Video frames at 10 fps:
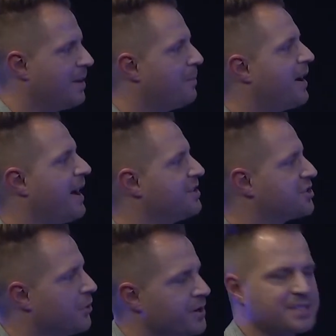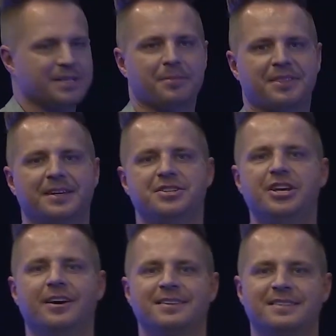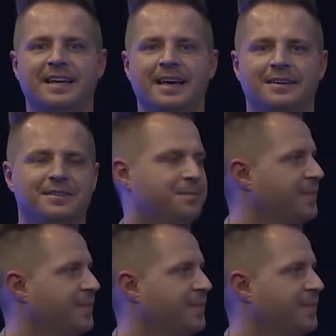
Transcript: By showing something, she understands.